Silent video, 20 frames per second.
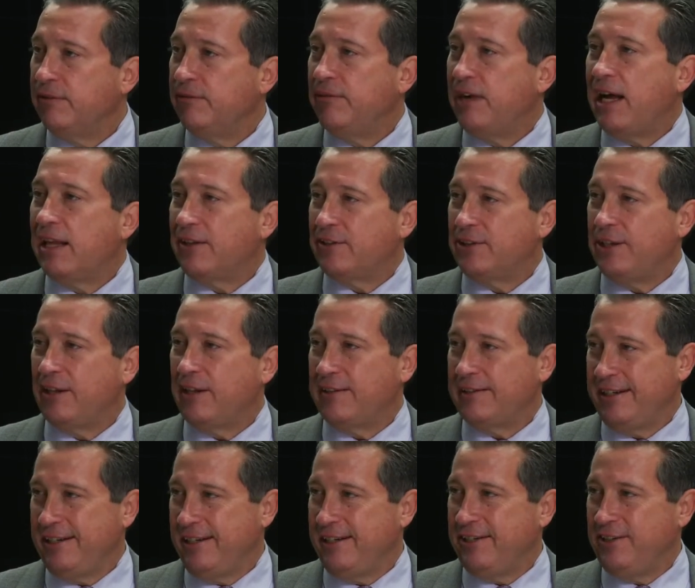
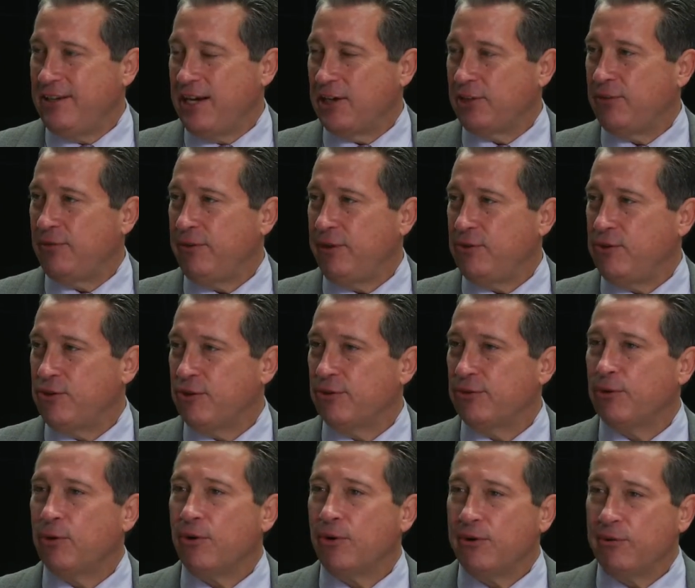Volatility Index
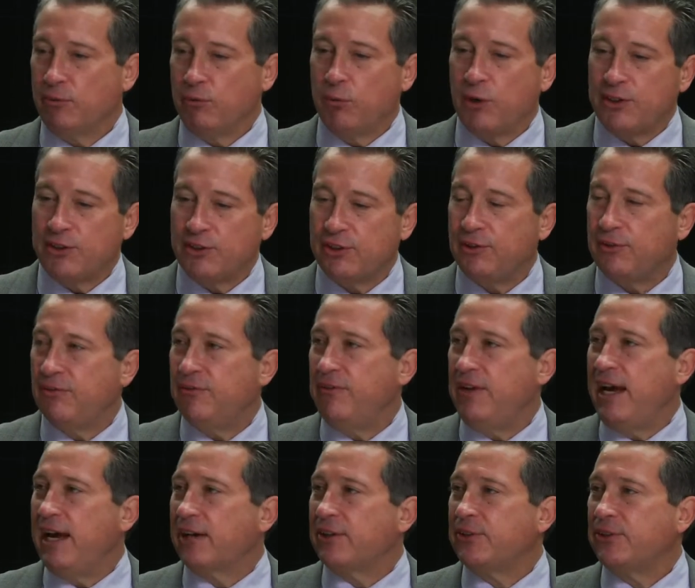Futures, or Russell
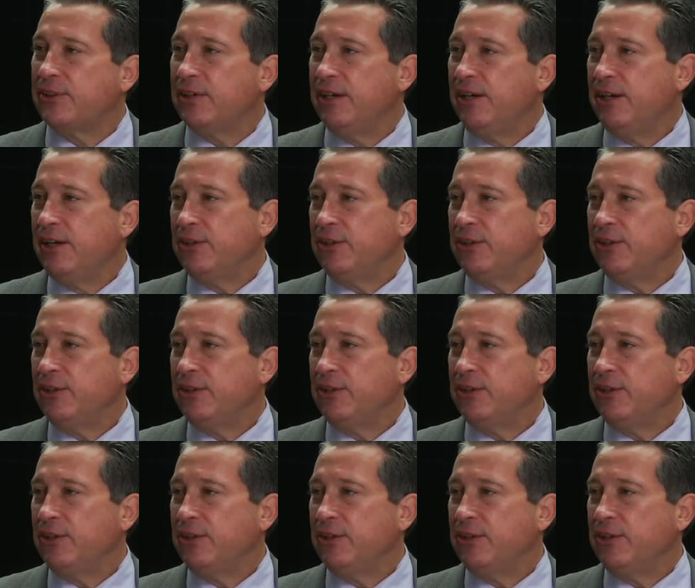VIX.